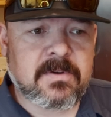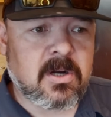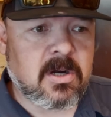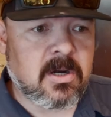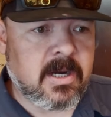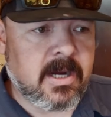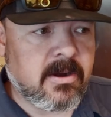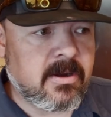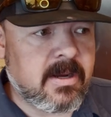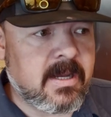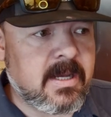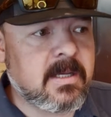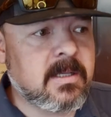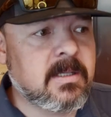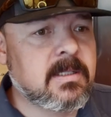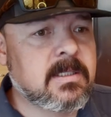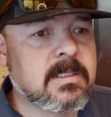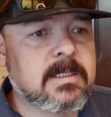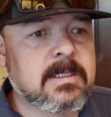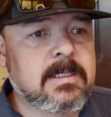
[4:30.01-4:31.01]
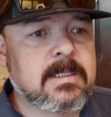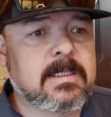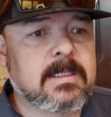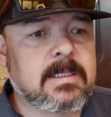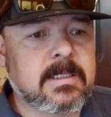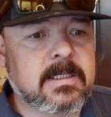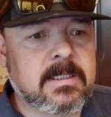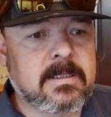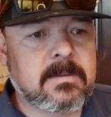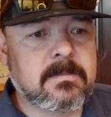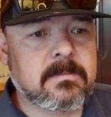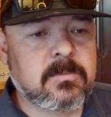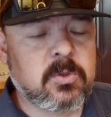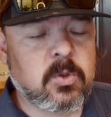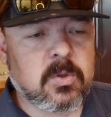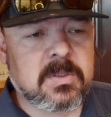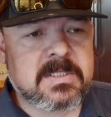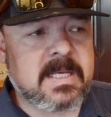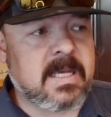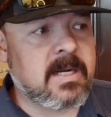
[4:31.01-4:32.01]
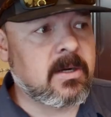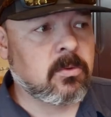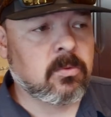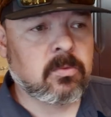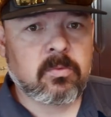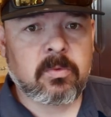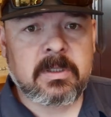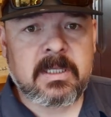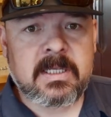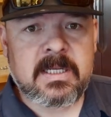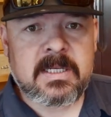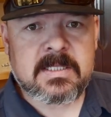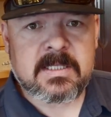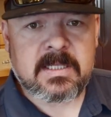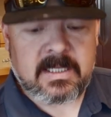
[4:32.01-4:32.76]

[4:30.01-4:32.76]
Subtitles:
our area. Of course, they don't release